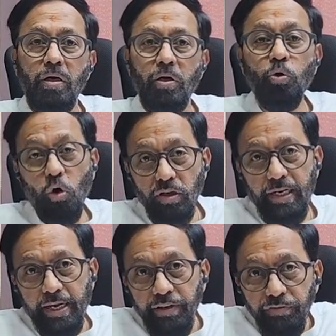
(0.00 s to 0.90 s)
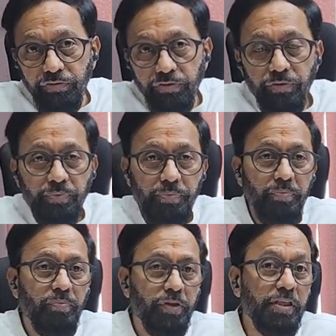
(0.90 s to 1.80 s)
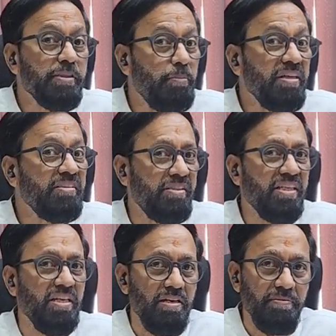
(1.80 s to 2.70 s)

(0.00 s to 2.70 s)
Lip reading: Goat life is a must-see.